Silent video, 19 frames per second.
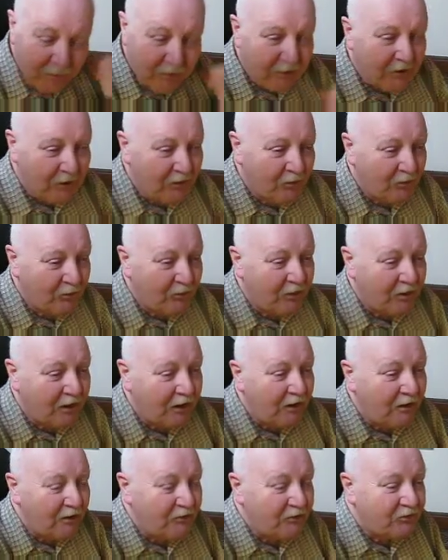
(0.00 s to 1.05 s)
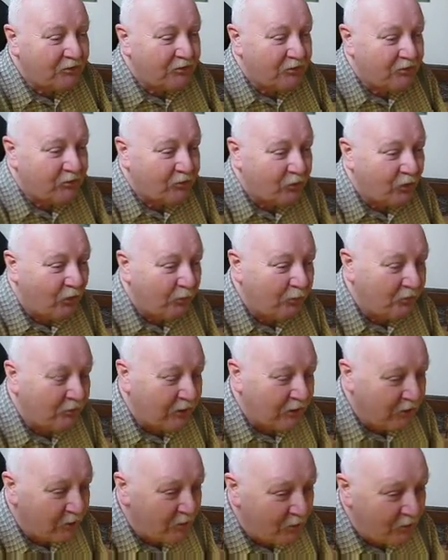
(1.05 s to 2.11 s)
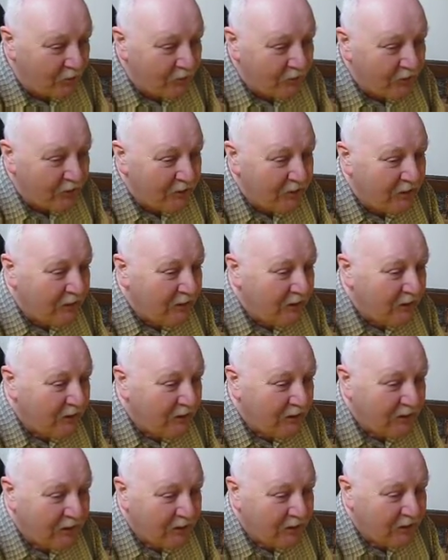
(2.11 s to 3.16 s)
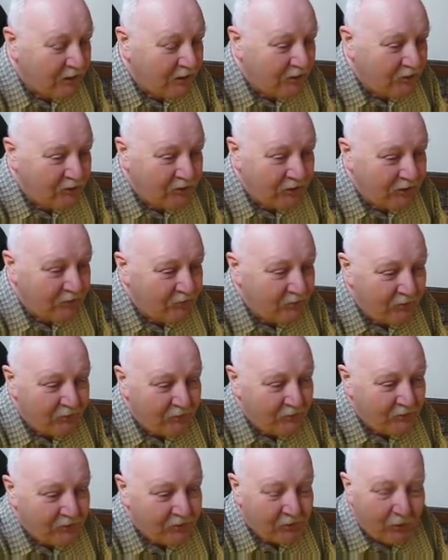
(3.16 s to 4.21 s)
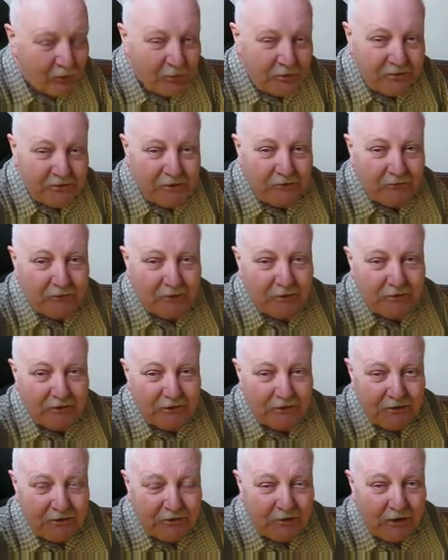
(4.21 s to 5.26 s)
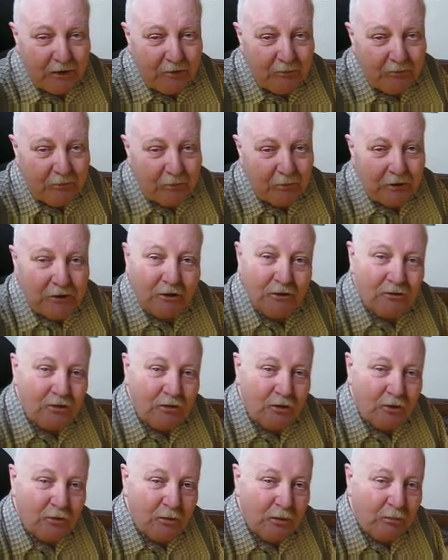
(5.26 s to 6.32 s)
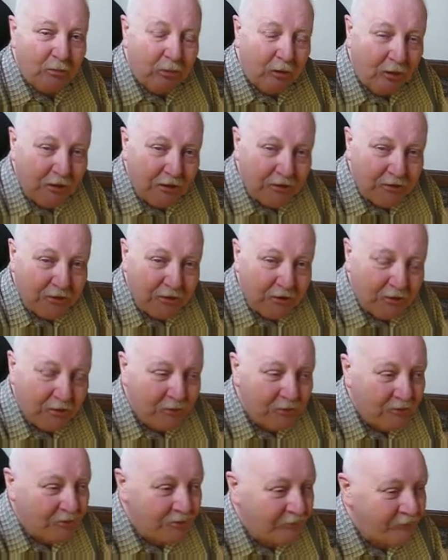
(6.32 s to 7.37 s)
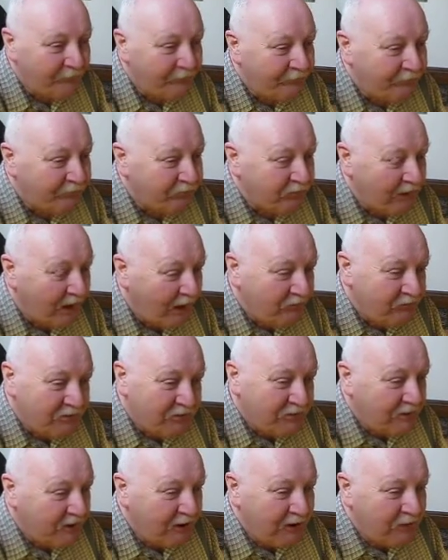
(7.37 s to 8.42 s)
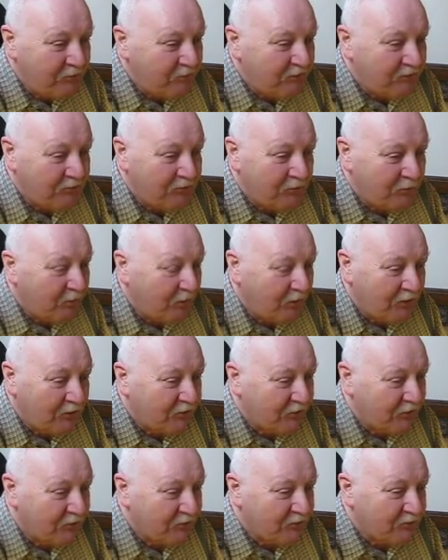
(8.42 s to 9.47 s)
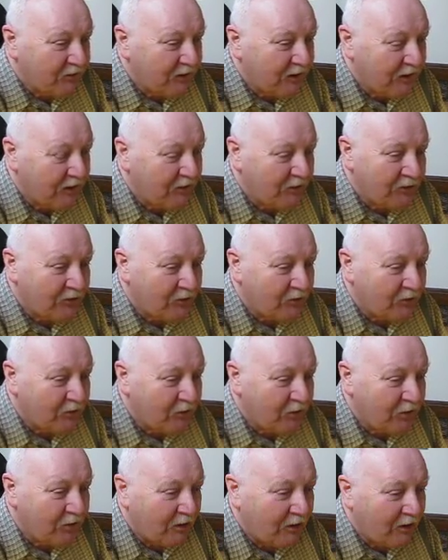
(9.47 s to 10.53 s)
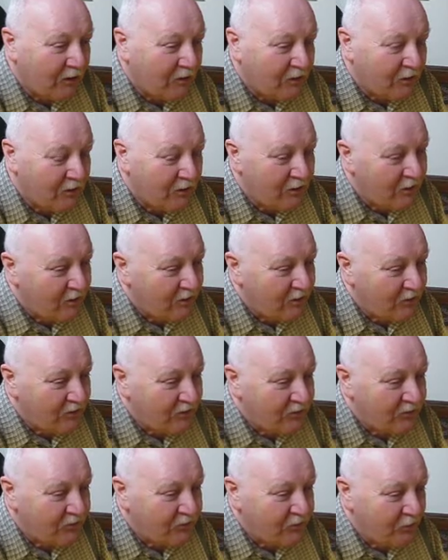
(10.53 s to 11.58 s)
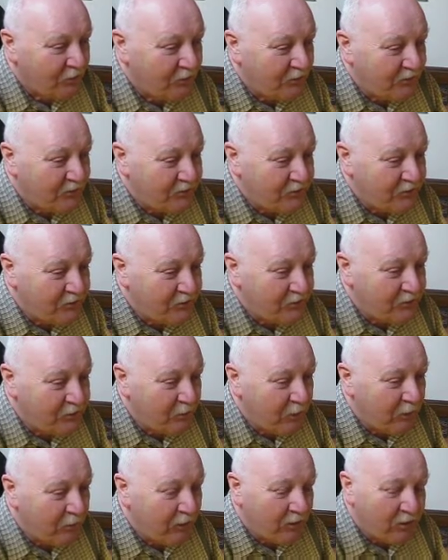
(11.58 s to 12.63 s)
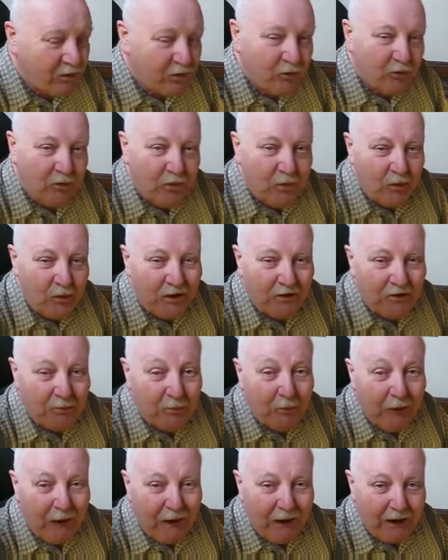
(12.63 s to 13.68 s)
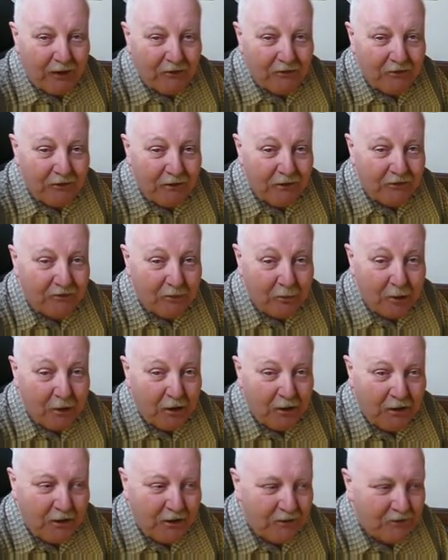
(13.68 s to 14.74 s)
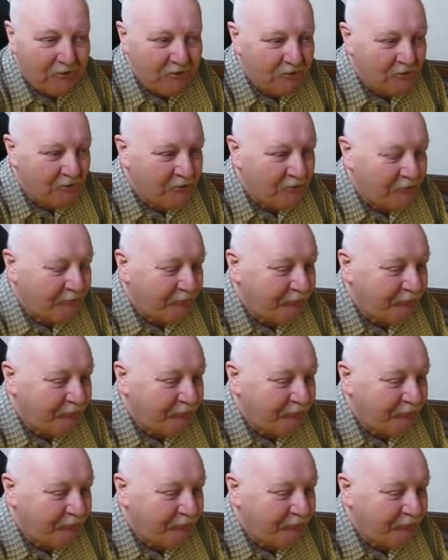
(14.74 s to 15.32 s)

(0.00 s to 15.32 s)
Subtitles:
but I know the English strawberry growers can actually give you fresh strawberries even into December because they do them in polytunnels. I haven't seen any mention of polytunnels in Canada at all, and our strawberry season used to be about 3 weeks max, and that's about it. So